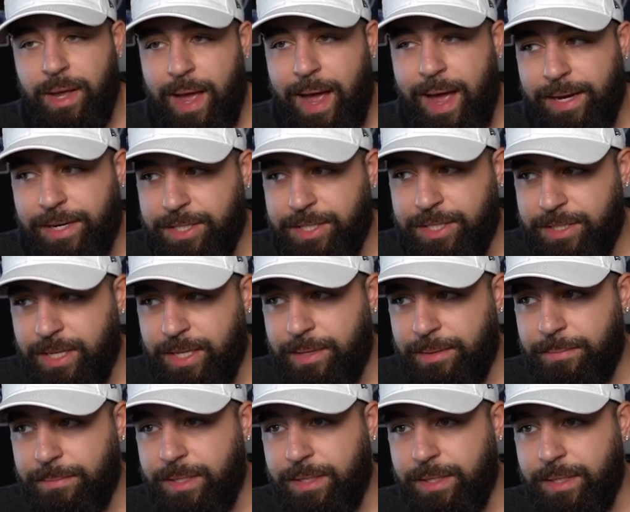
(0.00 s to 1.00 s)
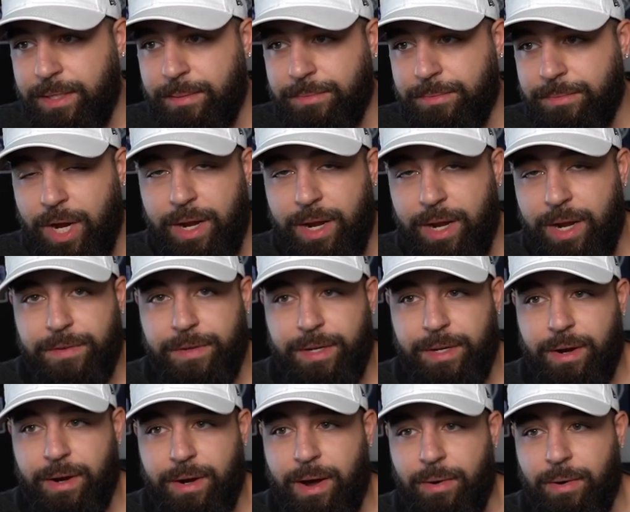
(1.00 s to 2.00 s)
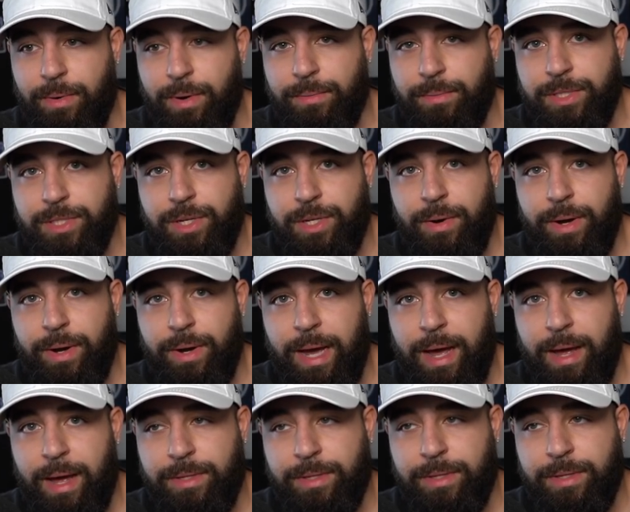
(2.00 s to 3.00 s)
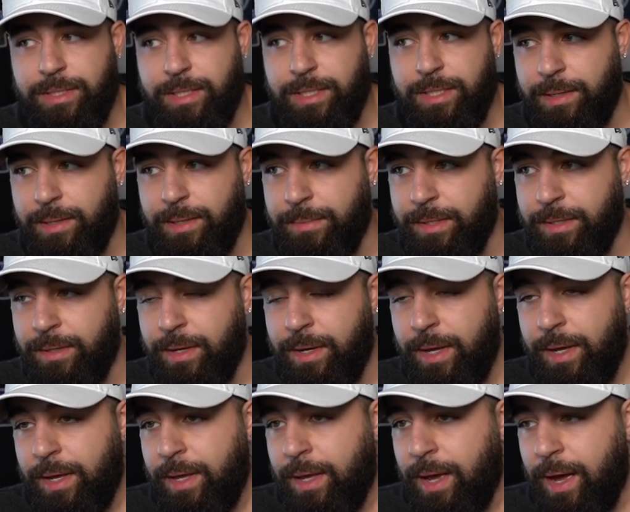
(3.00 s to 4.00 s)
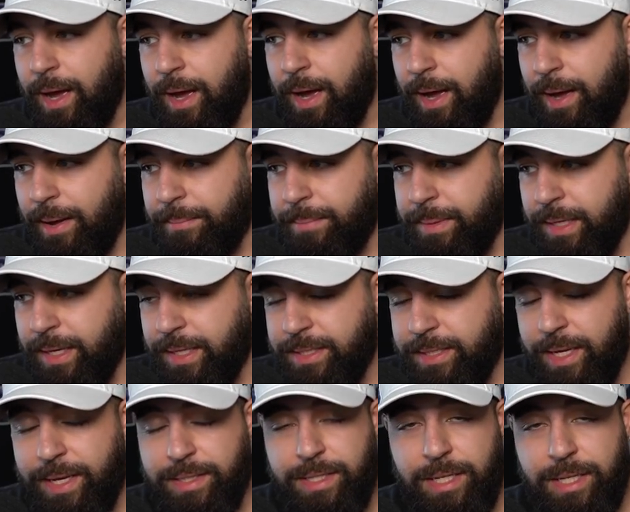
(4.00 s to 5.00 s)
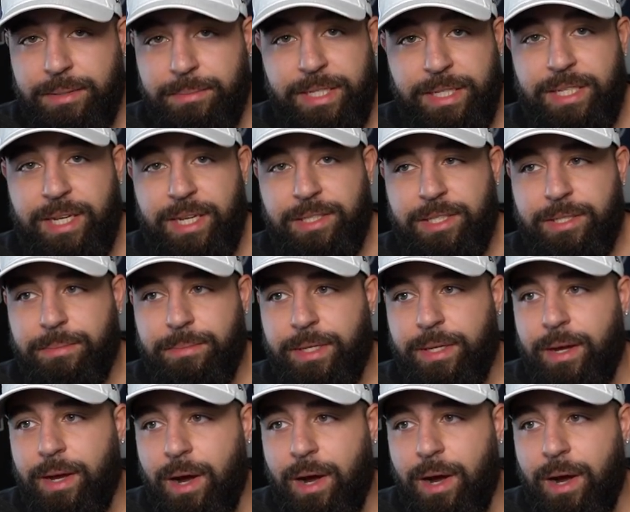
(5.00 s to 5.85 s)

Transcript: I actually sent them a DM trying to figure out what was going on with the team, and because it doesn't make sense to me.